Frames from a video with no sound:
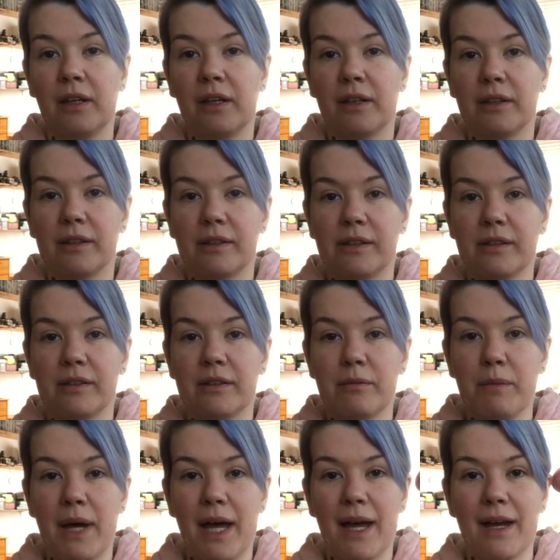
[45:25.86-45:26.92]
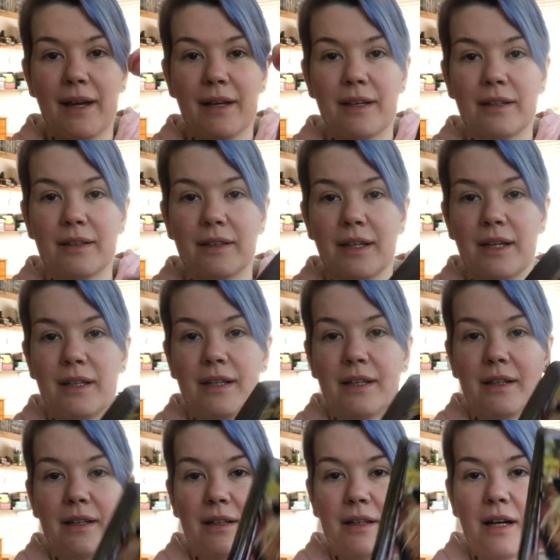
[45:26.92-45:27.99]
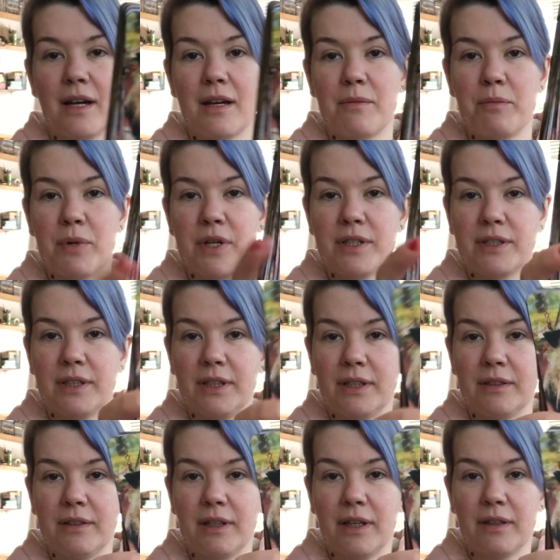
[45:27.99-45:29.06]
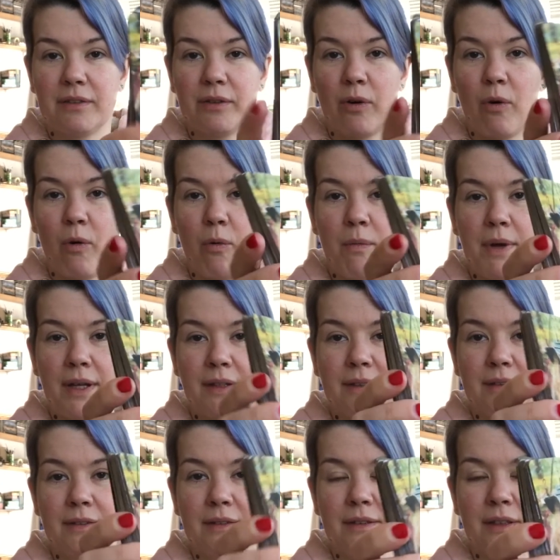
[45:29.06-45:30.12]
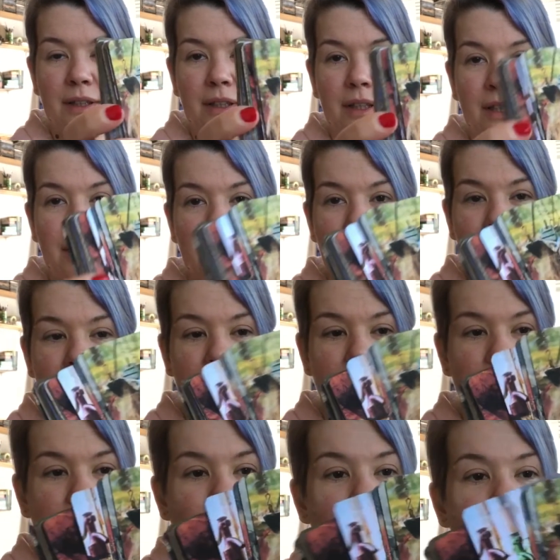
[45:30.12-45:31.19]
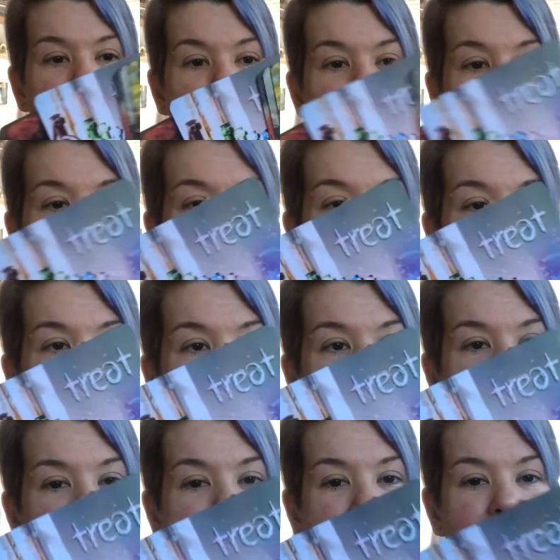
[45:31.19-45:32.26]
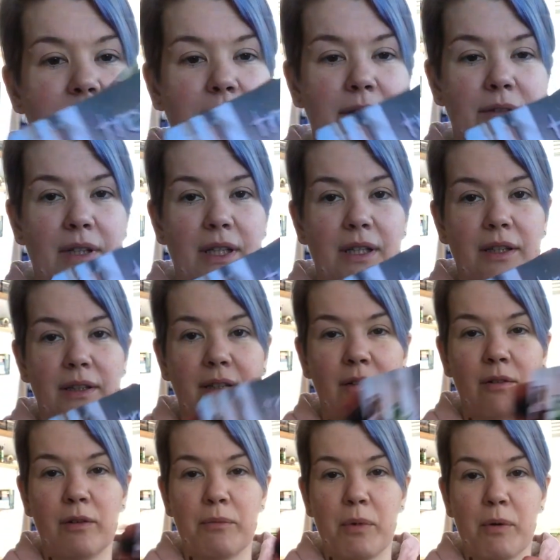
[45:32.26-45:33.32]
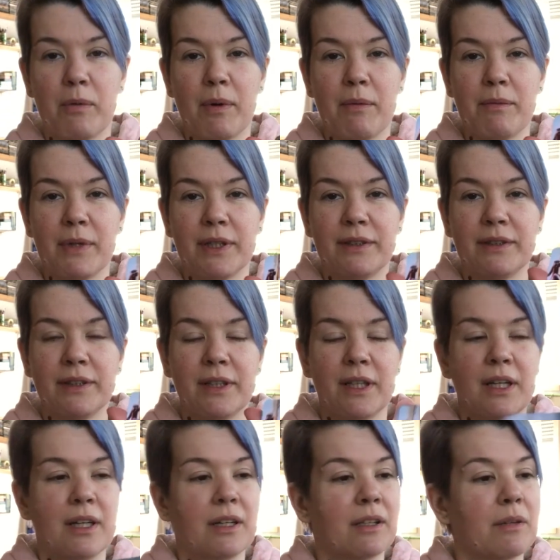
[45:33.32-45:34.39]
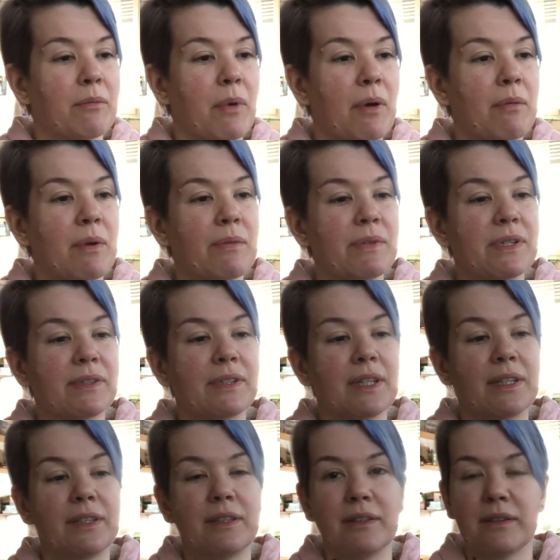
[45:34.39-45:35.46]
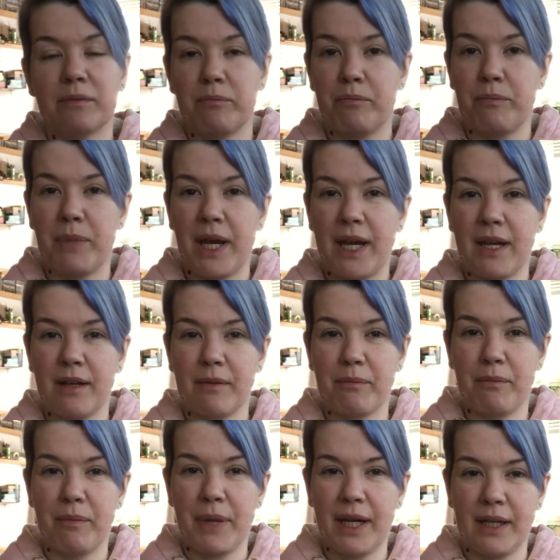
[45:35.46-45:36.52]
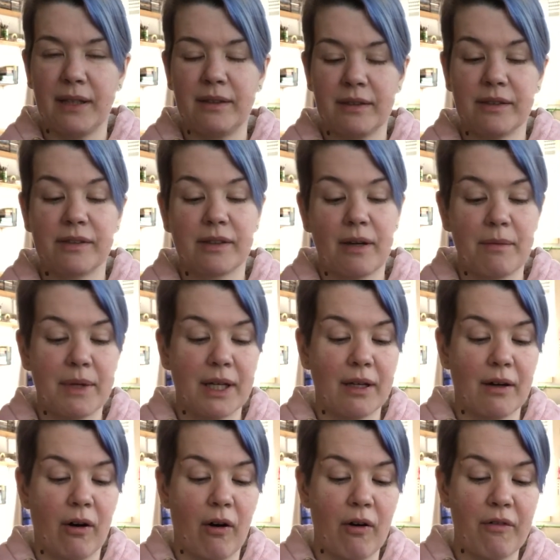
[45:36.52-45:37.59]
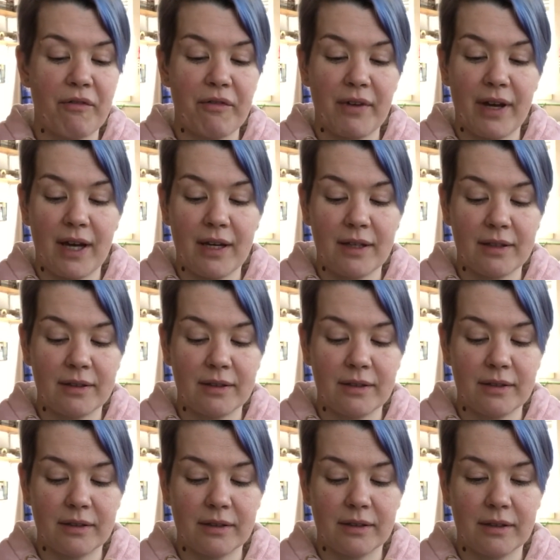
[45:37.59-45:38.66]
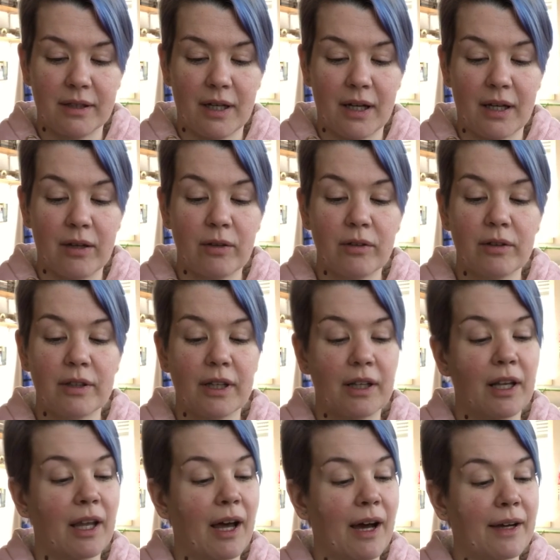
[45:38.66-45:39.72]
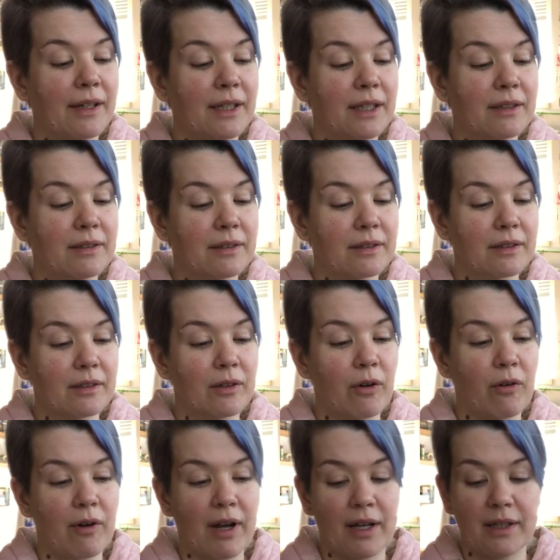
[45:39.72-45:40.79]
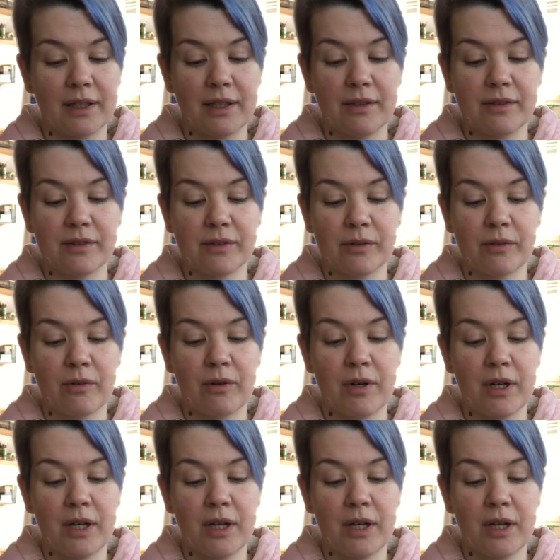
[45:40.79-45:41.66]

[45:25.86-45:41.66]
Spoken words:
This is the back, and I printed it at home, and the only problem is, okay, not the only problem, but the problem is that the paint is coming off and I couldn't align it correctly, so